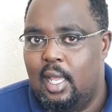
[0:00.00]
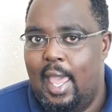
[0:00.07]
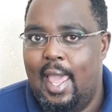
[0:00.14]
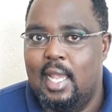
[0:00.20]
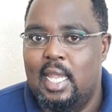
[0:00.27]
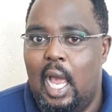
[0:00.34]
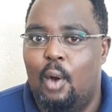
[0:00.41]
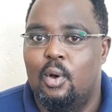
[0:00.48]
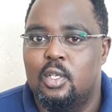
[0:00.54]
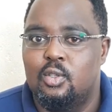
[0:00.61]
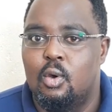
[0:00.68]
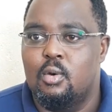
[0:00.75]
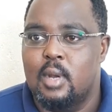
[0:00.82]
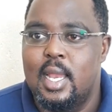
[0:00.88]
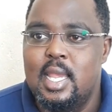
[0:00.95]
And I was
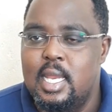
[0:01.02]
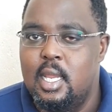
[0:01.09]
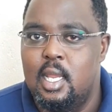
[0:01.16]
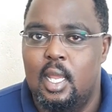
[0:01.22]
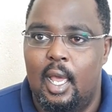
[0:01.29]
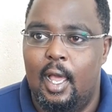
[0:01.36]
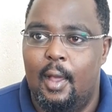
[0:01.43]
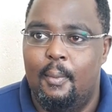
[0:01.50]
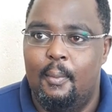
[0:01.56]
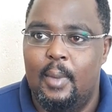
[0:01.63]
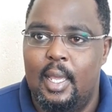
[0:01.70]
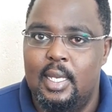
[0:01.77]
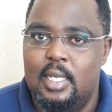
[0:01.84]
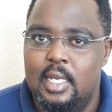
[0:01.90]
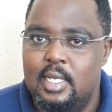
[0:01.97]
already
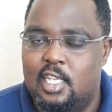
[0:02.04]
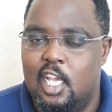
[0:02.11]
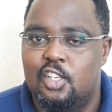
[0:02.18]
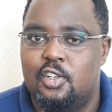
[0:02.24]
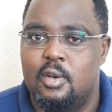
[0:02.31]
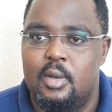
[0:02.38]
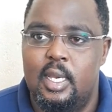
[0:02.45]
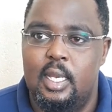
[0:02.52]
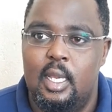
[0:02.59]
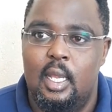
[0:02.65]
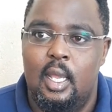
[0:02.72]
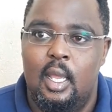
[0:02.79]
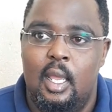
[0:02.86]
in tertiary,